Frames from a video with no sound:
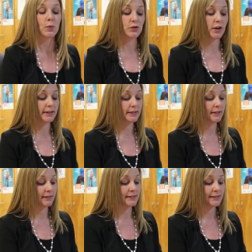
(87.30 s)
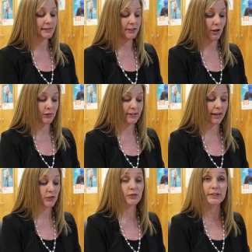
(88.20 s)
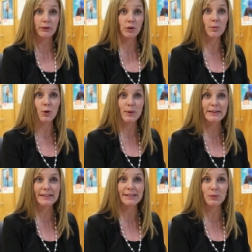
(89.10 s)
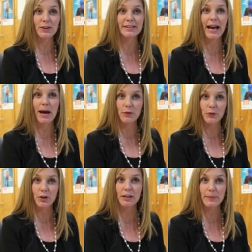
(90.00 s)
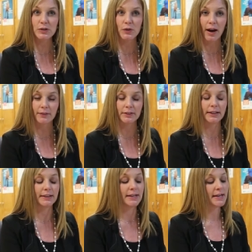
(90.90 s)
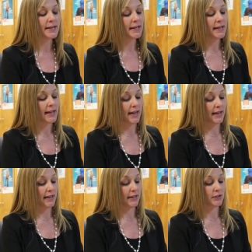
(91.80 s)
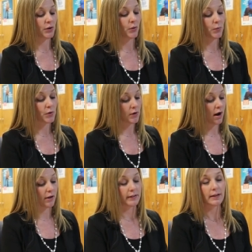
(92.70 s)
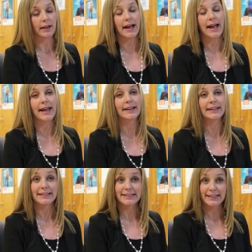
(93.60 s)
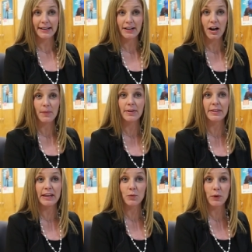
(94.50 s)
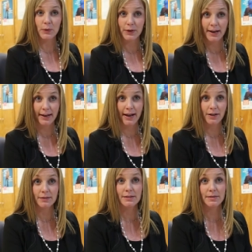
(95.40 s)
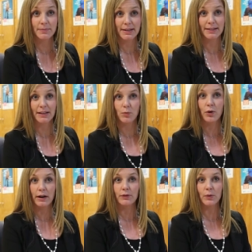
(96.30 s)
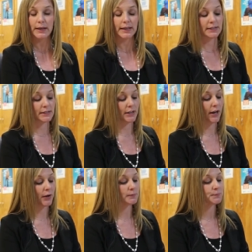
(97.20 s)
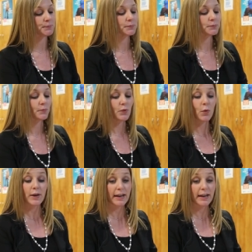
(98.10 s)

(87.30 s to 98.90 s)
We try to, you know, schedule several appointments in one time if we're going to be traveling, and we'll call the client, get it set up, and then we will head out to meet them wherever we need to go. We